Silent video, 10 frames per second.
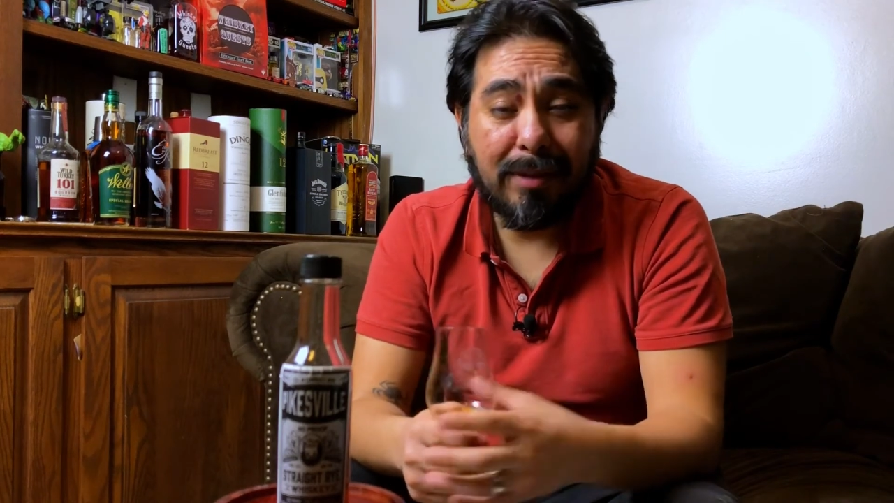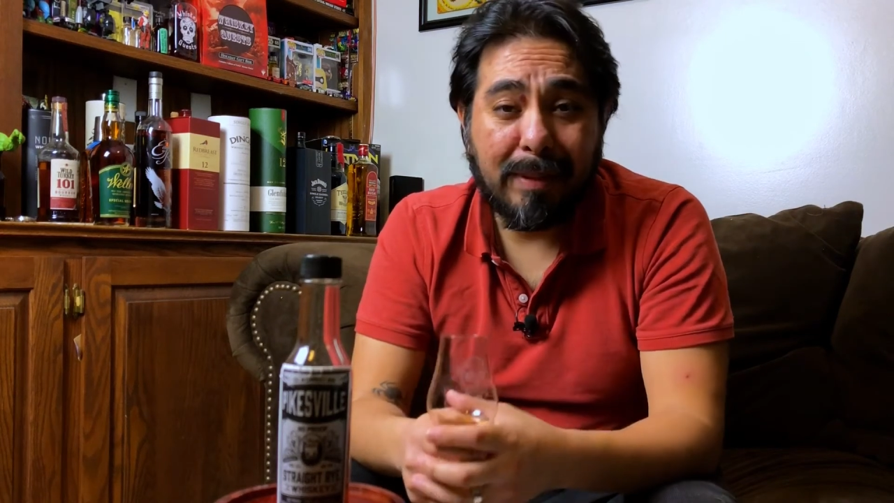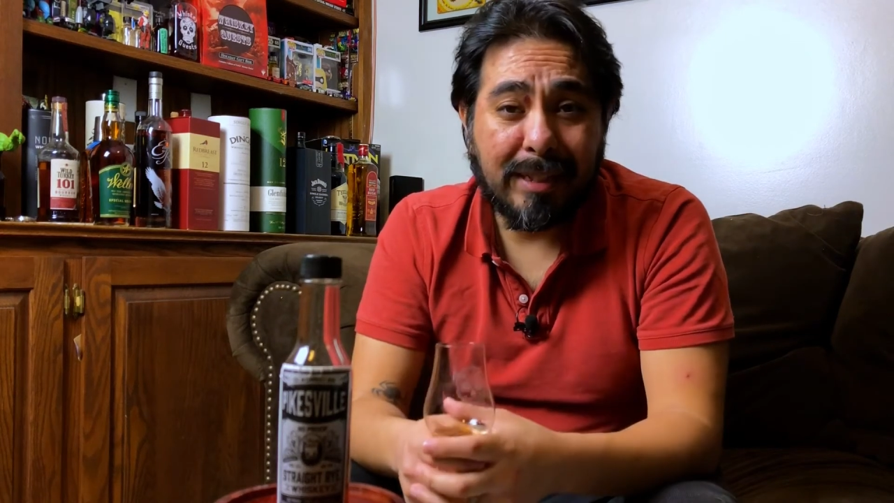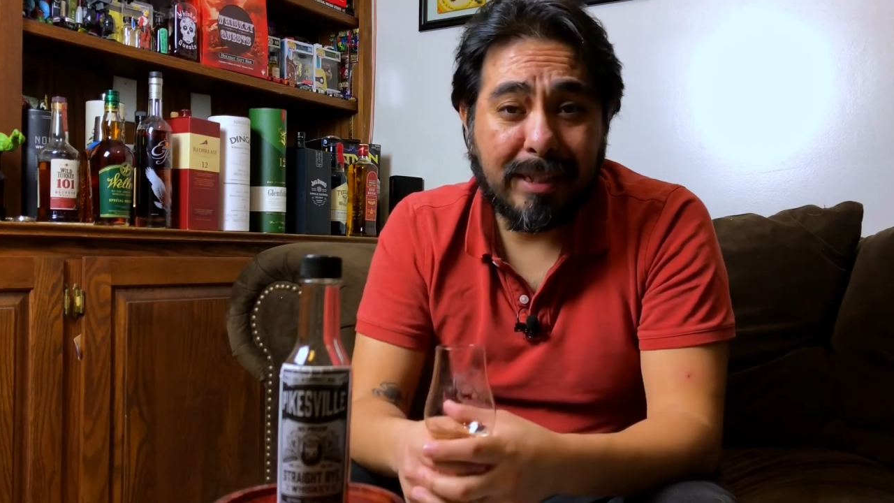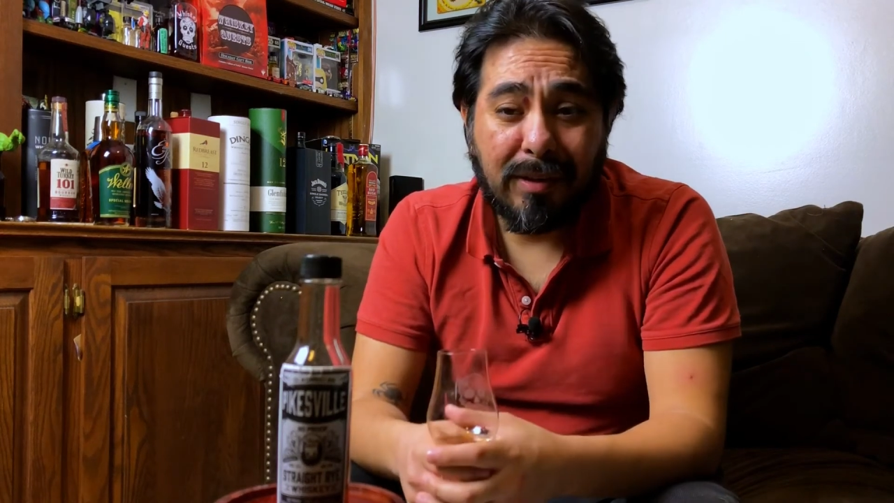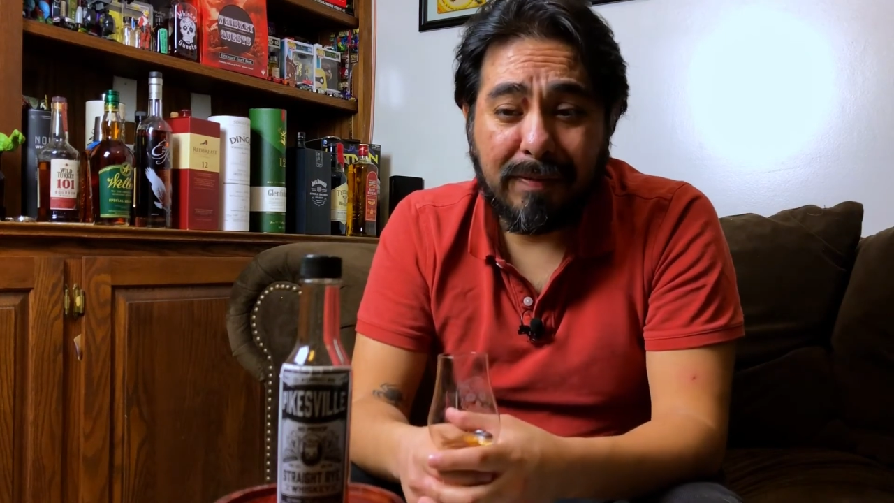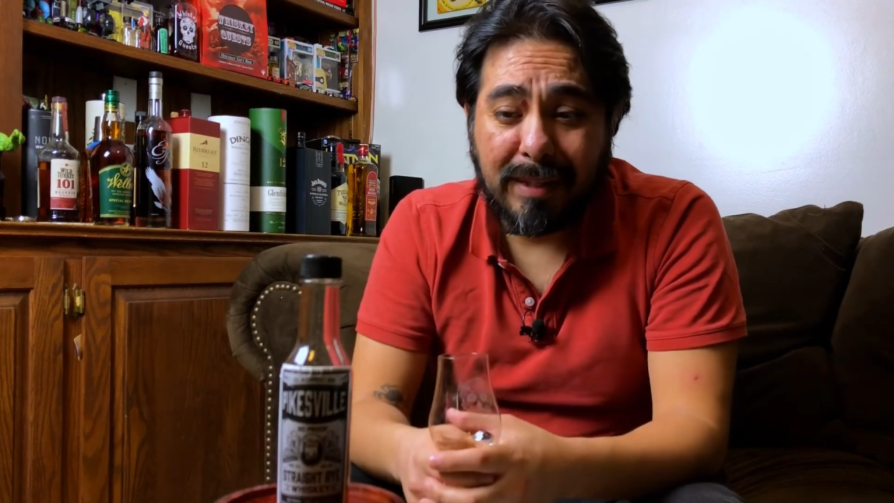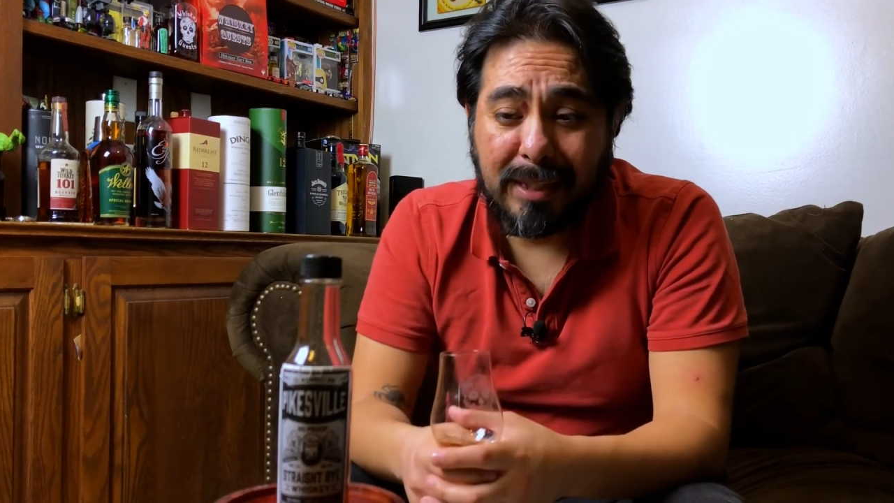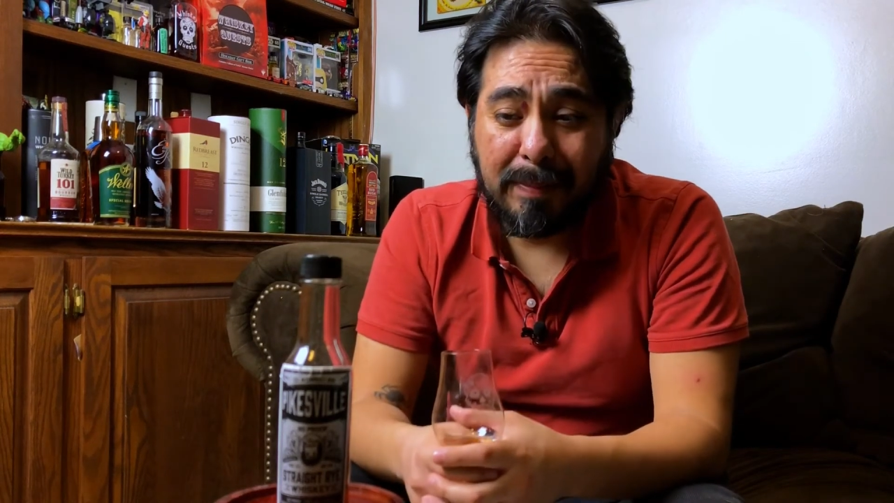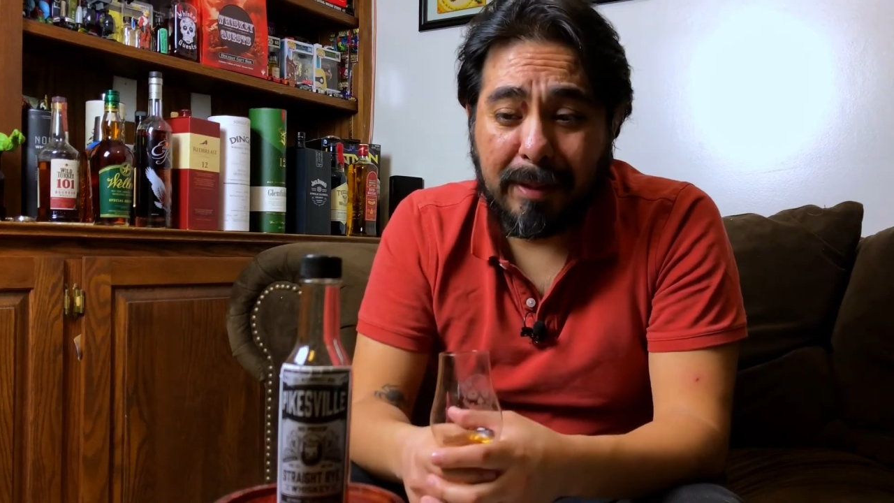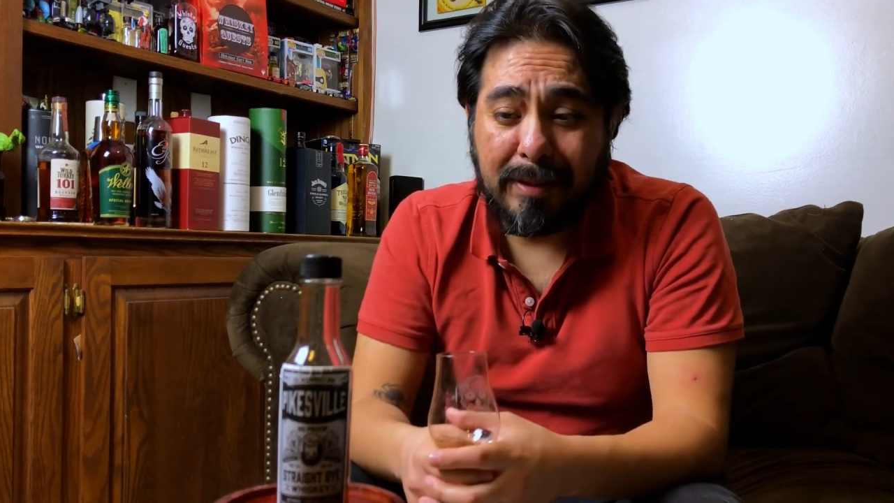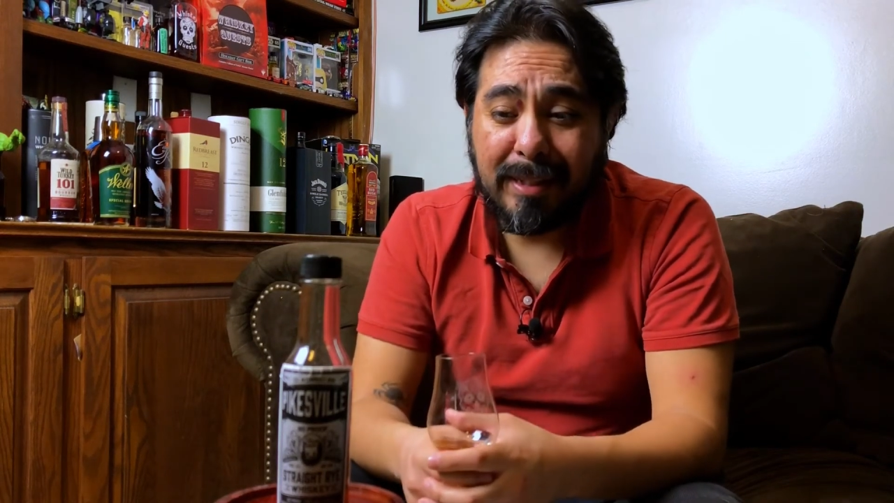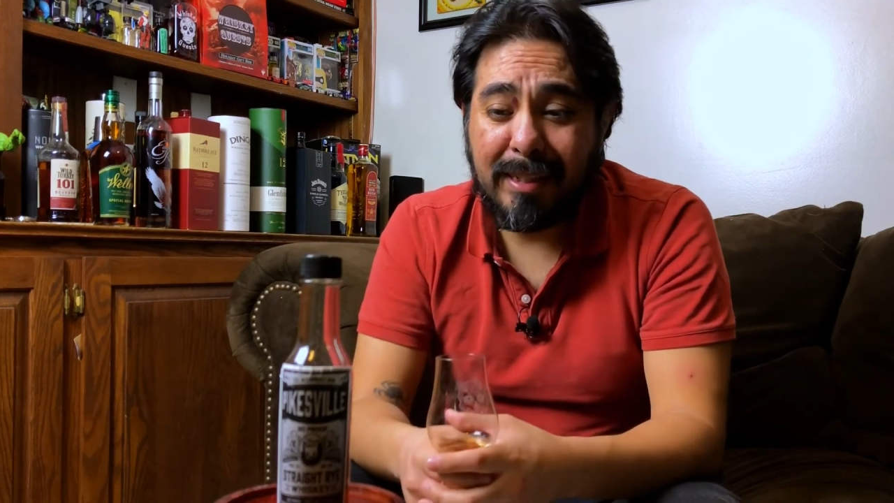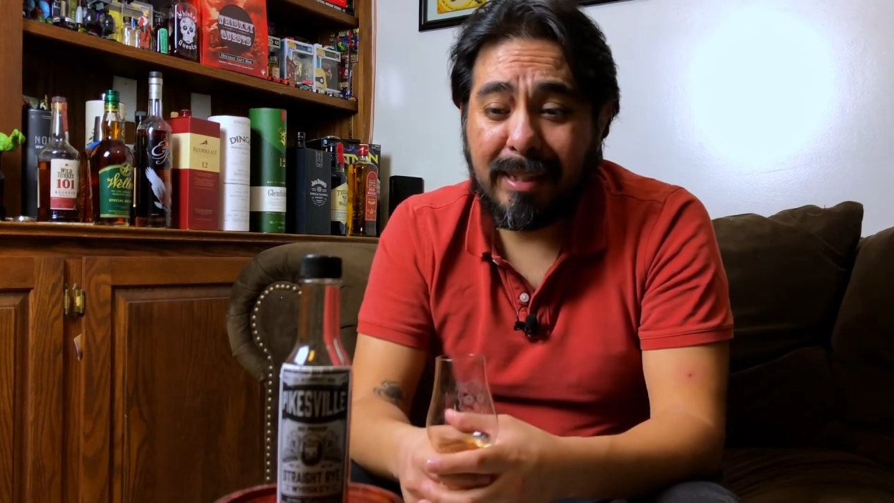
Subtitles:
myself experienced.